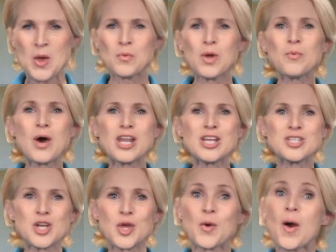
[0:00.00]
We want to
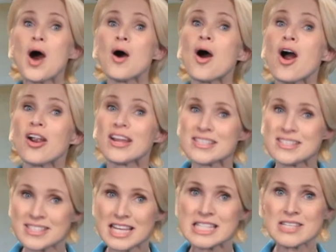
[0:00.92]
show you how our
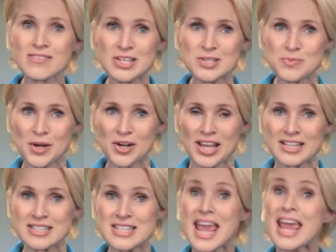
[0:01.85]
extensive experience